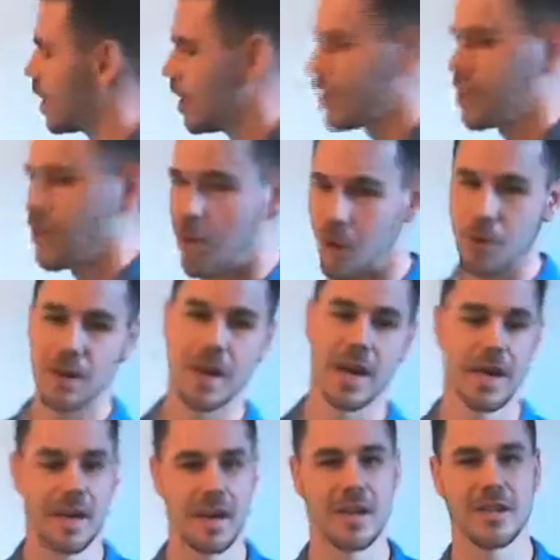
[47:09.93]
The whole
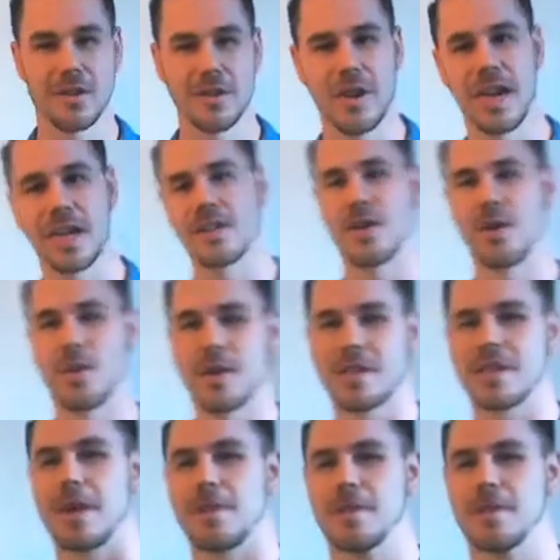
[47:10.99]
9 yards. You guys know what's up.